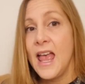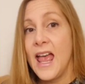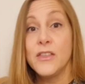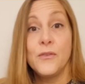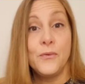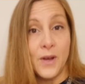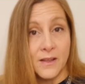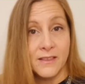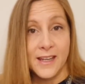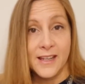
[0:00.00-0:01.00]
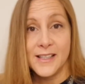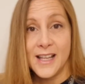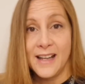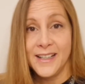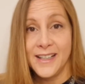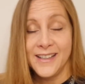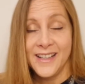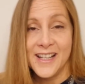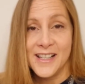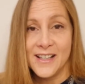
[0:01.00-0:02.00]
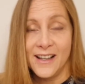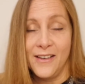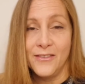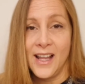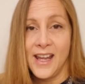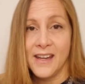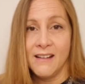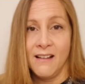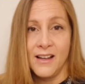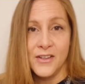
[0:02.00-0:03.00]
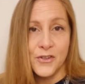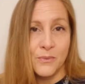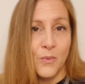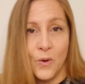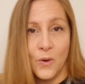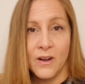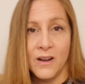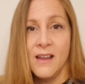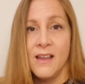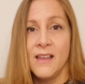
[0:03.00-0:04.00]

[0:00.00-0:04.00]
and the fun things that kids love, like under more,